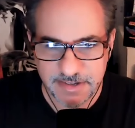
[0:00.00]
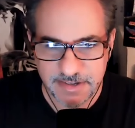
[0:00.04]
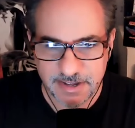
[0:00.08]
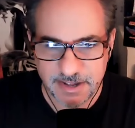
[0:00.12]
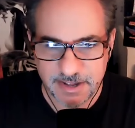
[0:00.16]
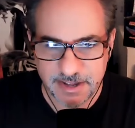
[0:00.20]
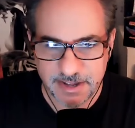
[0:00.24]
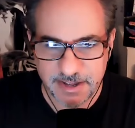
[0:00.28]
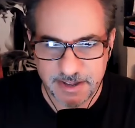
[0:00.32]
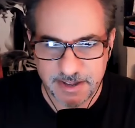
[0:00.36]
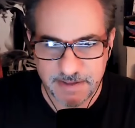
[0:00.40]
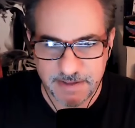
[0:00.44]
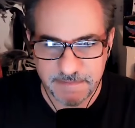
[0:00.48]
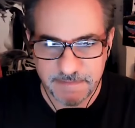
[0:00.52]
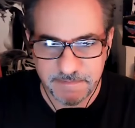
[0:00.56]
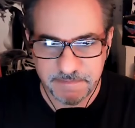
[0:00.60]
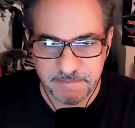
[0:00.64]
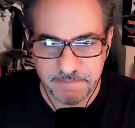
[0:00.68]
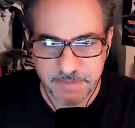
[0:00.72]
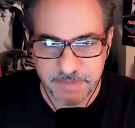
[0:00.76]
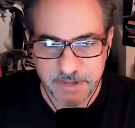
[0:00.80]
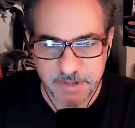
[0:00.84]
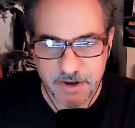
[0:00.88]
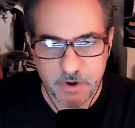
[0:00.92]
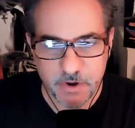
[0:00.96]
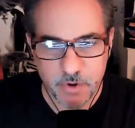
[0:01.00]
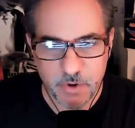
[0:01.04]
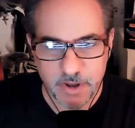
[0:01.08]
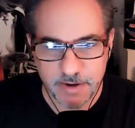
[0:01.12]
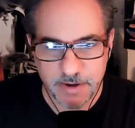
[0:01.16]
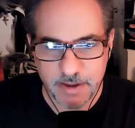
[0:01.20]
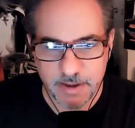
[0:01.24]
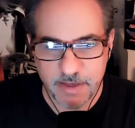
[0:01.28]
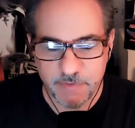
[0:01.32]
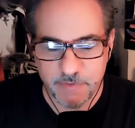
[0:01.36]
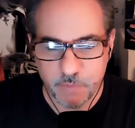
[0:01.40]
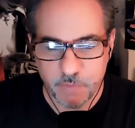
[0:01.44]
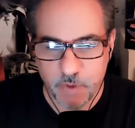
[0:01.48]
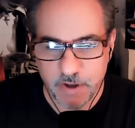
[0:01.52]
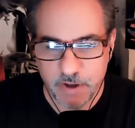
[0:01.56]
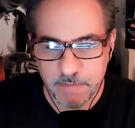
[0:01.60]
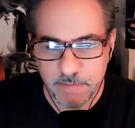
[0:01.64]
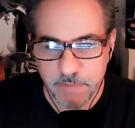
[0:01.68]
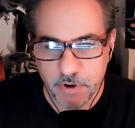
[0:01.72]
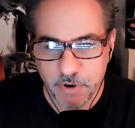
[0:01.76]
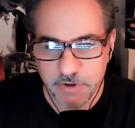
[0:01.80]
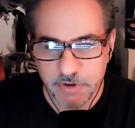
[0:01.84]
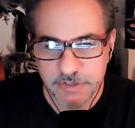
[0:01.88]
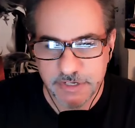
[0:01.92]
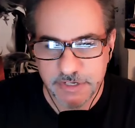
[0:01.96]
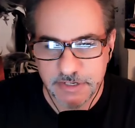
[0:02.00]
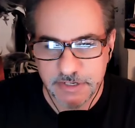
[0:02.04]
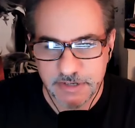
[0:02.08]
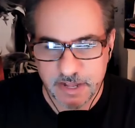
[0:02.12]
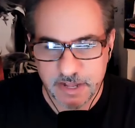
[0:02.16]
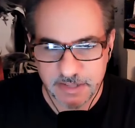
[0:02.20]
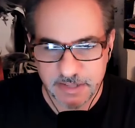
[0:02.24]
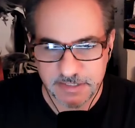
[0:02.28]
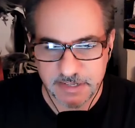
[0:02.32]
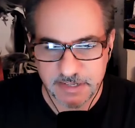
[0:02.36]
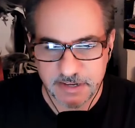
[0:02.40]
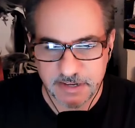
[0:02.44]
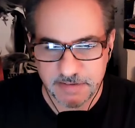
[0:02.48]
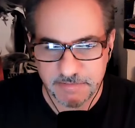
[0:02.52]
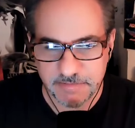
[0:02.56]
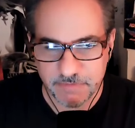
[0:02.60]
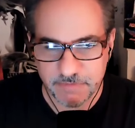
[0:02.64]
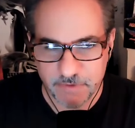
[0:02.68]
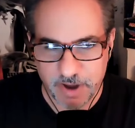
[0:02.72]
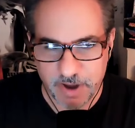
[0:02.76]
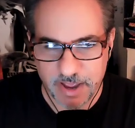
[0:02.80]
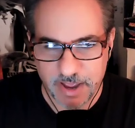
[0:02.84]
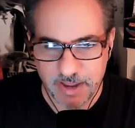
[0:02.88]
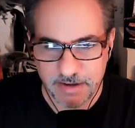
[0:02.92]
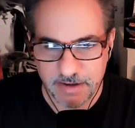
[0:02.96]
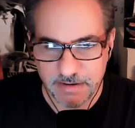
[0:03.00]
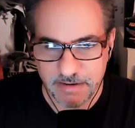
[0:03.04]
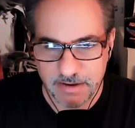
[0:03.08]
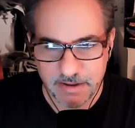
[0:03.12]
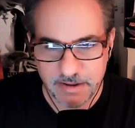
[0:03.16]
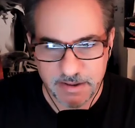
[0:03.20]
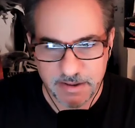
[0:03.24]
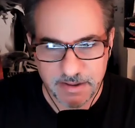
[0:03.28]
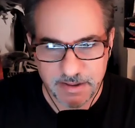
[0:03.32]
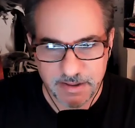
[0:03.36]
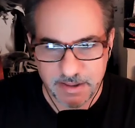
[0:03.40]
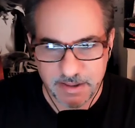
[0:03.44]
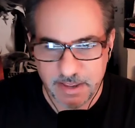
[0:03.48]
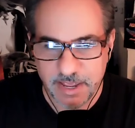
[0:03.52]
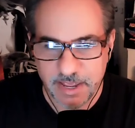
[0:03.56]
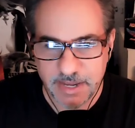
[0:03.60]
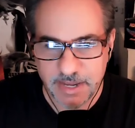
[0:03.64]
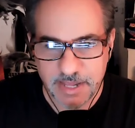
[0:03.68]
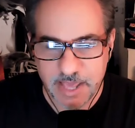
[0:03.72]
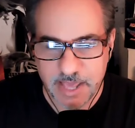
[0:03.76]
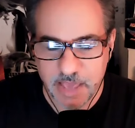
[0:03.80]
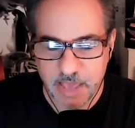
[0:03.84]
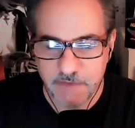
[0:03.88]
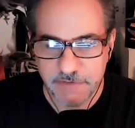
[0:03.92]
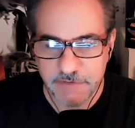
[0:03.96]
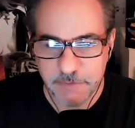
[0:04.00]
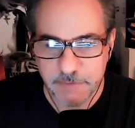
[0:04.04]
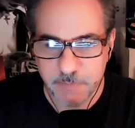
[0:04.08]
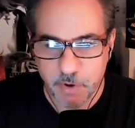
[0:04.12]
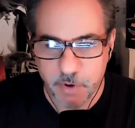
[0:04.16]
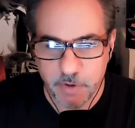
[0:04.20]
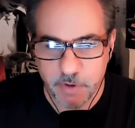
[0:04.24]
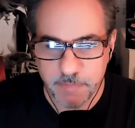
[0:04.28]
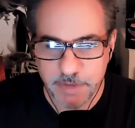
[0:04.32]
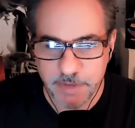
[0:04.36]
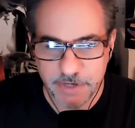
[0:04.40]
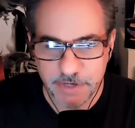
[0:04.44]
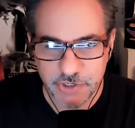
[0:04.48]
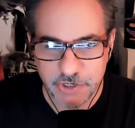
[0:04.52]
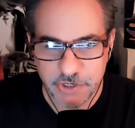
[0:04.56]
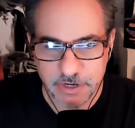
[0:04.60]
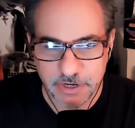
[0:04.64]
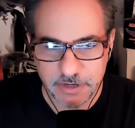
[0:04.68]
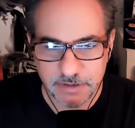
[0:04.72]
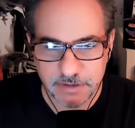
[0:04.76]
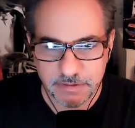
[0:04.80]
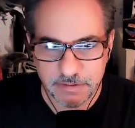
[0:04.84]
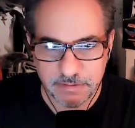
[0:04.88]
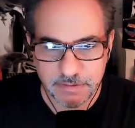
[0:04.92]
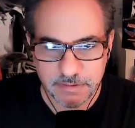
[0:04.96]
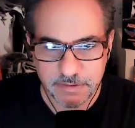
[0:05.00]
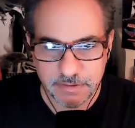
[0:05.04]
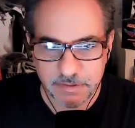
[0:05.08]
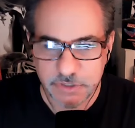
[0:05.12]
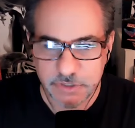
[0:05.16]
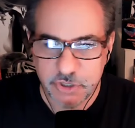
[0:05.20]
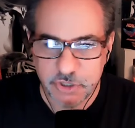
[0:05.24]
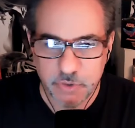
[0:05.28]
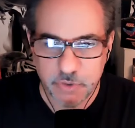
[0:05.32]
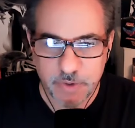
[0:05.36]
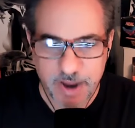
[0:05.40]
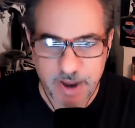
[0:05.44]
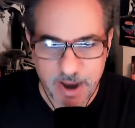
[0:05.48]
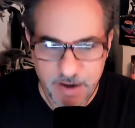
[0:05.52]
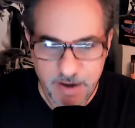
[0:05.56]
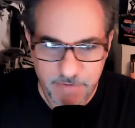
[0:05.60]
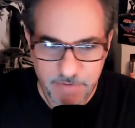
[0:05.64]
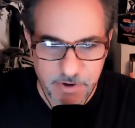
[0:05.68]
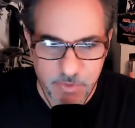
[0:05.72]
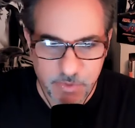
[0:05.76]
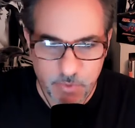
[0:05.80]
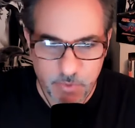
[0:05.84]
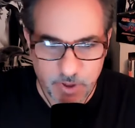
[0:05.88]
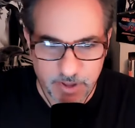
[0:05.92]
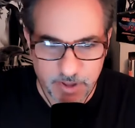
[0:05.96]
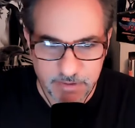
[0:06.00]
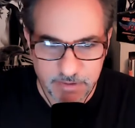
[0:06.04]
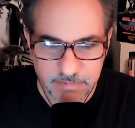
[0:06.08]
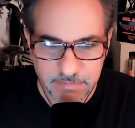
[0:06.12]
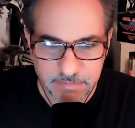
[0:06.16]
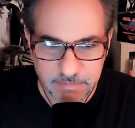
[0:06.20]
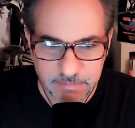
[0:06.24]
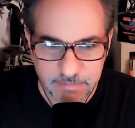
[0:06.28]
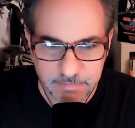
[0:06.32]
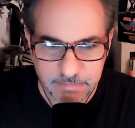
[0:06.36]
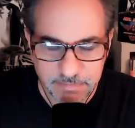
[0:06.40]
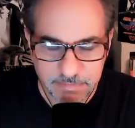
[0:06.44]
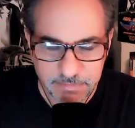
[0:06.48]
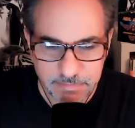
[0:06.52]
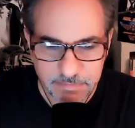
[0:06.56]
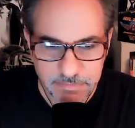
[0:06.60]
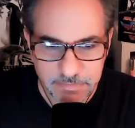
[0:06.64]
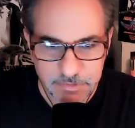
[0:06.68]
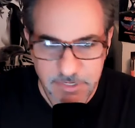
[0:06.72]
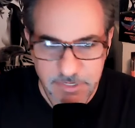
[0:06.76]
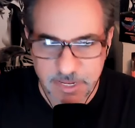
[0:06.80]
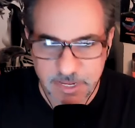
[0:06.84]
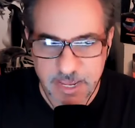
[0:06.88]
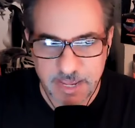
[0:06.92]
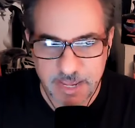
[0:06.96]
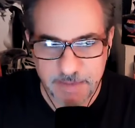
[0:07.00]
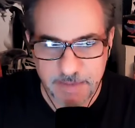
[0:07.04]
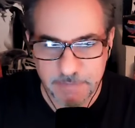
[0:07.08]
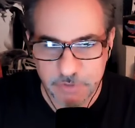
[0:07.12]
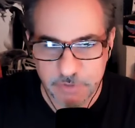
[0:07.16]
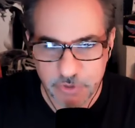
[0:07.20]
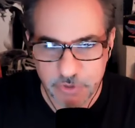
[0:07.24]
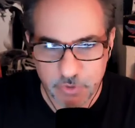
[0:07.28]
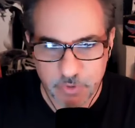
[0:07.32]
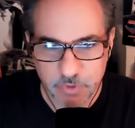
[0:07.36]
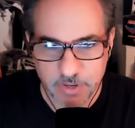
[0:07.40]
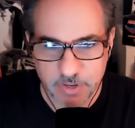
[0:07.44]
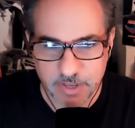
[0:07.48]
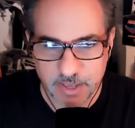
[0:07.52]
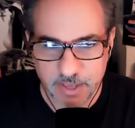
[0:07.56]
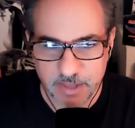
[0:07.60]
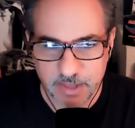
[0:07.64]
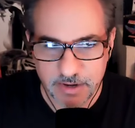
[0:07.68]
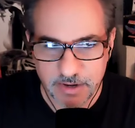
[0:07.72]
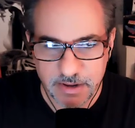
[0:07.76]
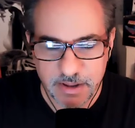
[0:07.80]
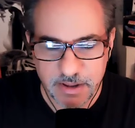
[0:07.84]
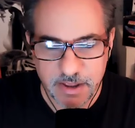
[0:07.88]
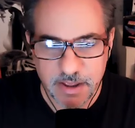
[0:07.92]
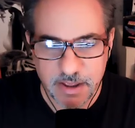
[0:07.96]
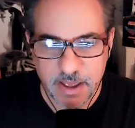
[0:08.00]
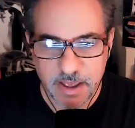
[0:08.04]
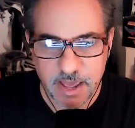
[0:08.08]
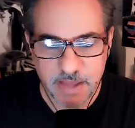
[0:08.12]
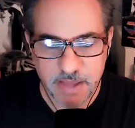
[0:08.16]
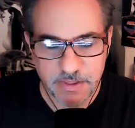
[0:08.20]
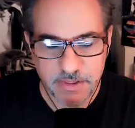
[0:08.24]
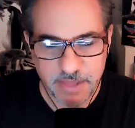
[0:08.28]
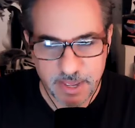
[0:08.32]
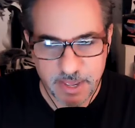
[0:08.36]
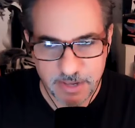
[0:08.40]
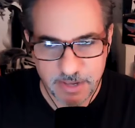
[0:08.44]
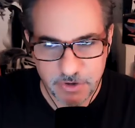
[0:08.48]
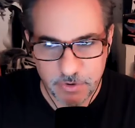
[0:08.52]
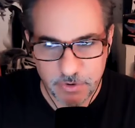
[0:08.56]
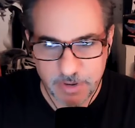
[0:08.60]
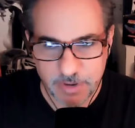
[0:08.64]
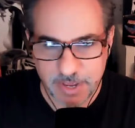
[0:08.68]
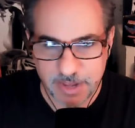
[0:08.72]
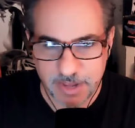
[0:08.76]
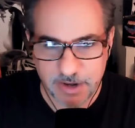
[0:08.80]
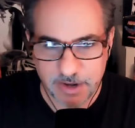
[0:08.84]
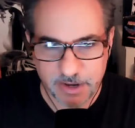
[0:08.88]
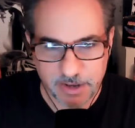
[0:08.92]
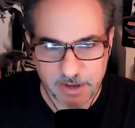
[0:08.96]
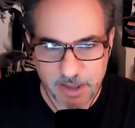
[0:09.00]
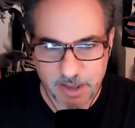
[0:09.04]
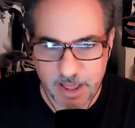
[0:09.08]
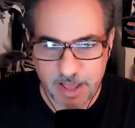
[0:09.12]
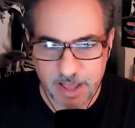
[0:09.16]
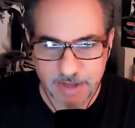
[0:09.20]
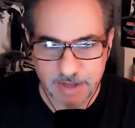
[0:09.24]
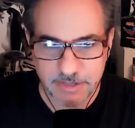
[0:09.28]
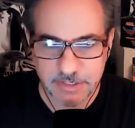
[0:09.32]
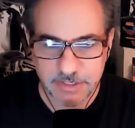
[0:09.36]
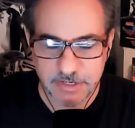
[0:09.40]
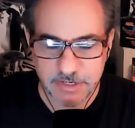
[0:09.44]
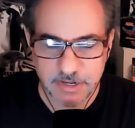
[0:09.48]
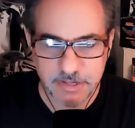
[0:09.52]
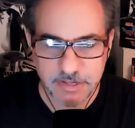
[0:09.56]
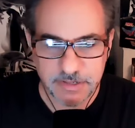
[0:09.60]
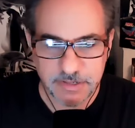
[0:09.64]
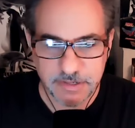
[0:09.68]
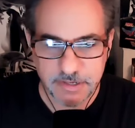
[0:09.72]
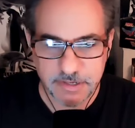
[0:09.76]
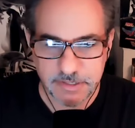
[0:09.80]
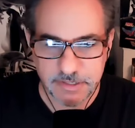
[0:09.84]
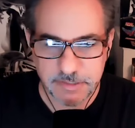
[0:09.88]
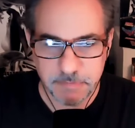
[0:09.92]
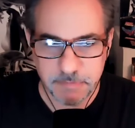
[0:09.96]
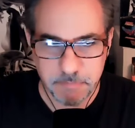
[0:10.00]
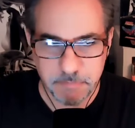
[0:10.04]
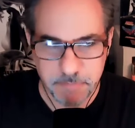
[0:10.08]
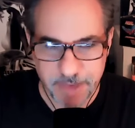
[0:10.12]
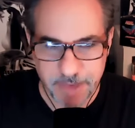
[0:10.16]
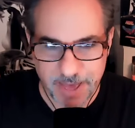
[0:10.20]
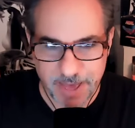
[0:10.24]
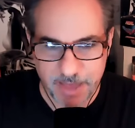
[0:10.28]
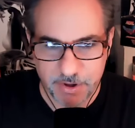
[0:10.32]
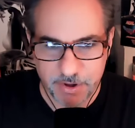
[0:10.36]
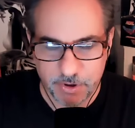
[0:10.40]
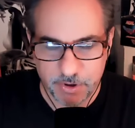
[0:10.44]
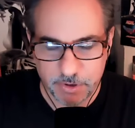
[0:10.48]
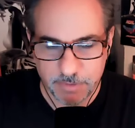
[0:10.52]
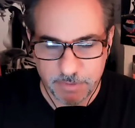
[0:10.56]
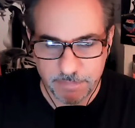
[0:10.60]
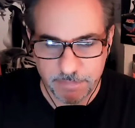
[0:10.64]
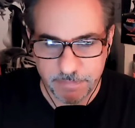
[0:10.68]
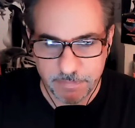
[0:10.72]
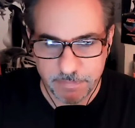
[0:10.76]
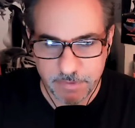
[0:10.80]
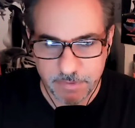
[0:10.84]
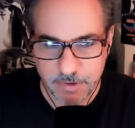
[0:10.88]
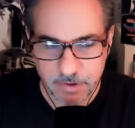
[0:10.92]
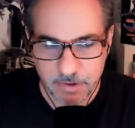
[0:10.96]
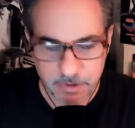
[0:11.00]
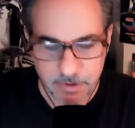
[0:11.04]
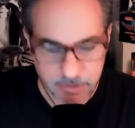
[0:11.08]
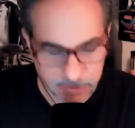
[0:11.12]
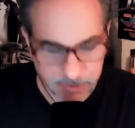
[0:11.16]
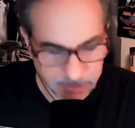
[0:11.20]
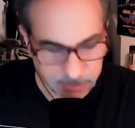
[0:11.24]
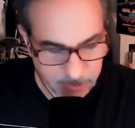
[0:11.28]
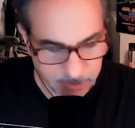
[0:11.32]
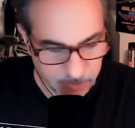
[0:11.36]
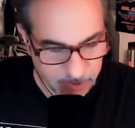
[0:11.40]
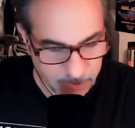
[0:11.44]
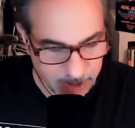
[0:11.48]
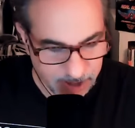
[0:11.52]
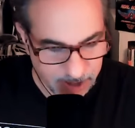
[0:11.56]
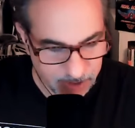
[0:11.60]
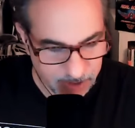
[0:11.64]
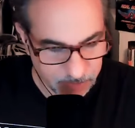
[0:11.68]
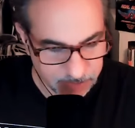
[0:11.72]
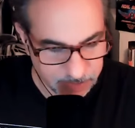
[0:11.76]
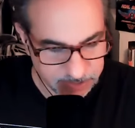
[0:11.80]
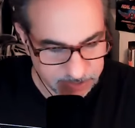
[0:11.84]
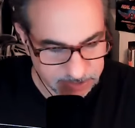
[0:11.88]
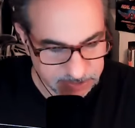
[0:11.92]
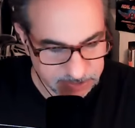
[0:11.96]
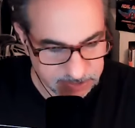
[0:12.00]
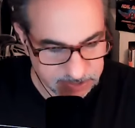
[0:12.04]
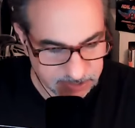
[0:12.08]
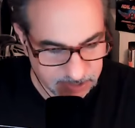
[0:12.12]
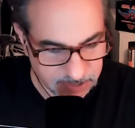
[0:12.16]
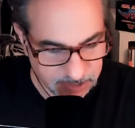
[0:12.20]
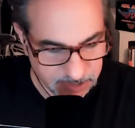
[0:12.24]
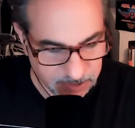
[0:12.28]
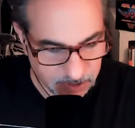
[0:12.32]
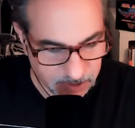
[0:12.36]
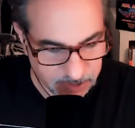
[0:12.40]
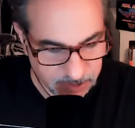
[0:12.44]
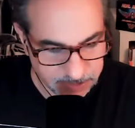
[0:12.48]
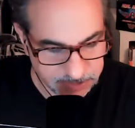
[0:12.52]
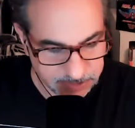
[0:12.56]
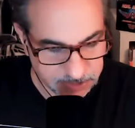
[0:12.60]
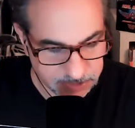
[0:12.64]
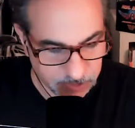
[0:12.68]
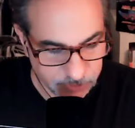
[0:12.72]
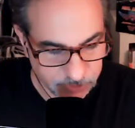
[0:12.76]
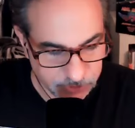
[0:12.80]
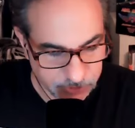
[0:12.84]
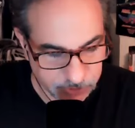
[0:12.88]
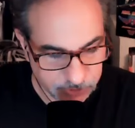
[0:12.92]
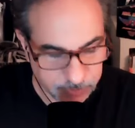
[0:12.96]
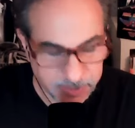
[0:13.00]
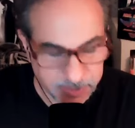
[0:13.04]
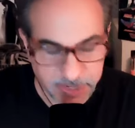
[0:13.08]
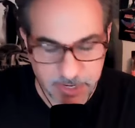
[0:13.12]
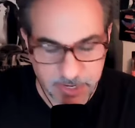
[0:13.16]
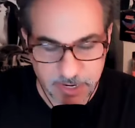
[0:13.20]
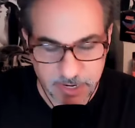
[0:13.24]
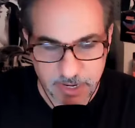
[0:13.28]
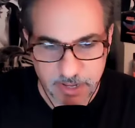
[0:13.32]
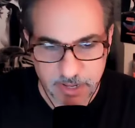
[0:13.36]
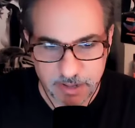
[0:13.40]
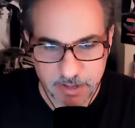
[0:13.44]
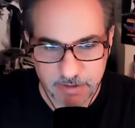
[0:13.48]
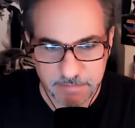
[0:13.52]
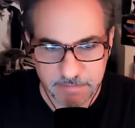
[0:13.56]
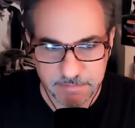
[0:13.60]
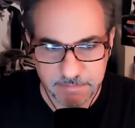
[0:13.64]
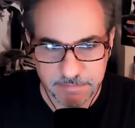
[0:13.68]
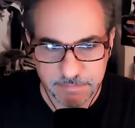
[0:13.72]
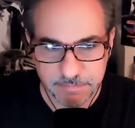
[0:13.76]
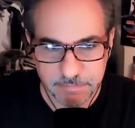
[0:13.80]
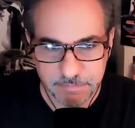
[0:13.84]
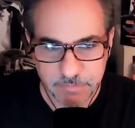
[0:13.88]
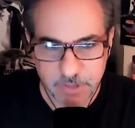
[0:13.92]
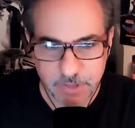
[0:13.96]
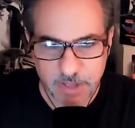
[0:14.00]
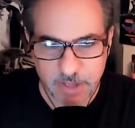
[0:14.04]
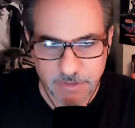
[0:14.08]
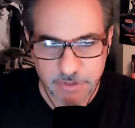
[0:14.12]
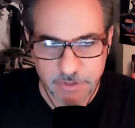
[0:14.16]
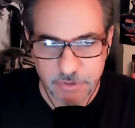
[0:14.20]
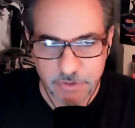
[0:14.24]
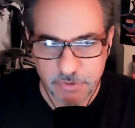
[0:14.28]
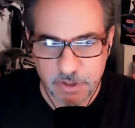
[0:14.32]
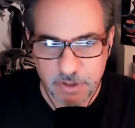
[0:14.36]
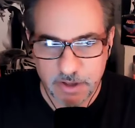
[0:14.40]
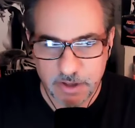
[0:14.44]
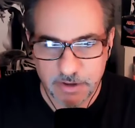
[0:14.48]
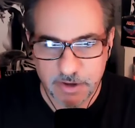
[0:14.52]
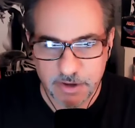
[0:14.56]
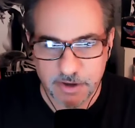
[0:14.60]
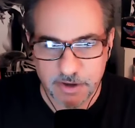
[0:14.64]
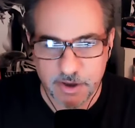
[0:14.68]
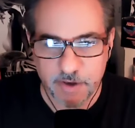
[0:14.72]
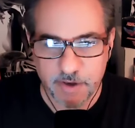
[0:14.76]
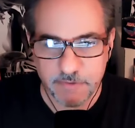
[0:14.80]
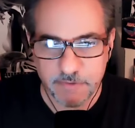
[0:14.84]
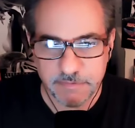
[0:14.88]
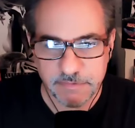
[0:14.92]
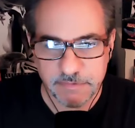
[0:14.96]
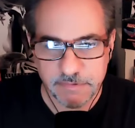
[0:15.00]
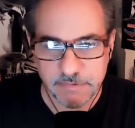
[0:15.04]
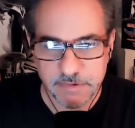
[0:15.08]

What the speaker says: You know what? If one person does it, right, it gives permission to everyone to keep doing it. And then you get locked in this battle. You know, I was on social media not too long ago,